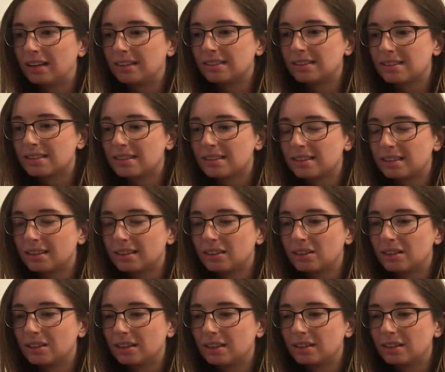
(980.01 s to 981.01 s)
It's
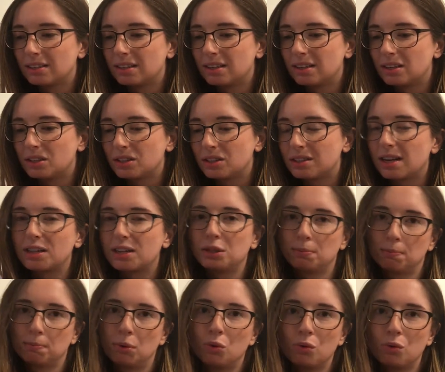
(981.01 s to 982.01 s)
such
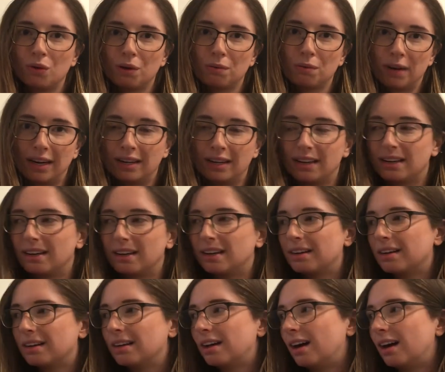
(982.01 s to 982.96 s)
poor writing.